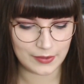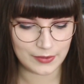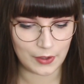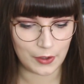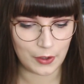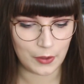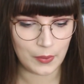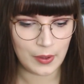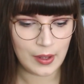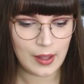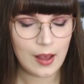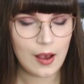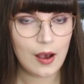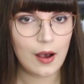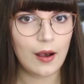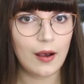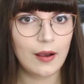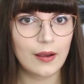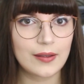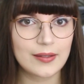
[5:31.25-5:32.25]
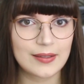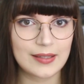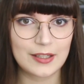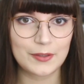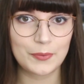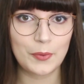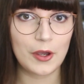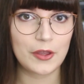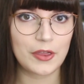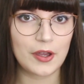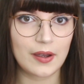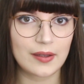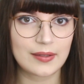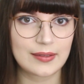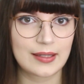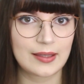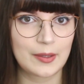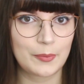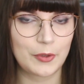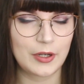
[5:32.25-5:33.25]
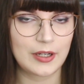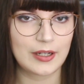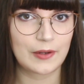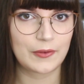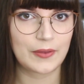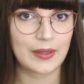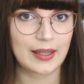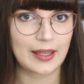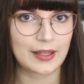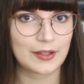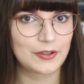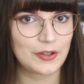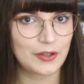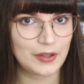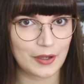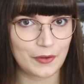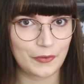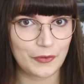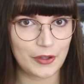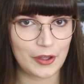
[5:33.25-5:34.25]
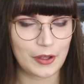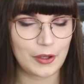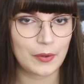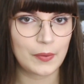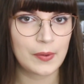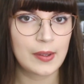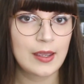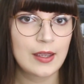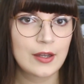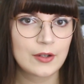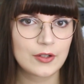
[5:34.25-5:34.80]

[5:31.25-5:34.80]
So it's worth asking the breeder if they can do that for you,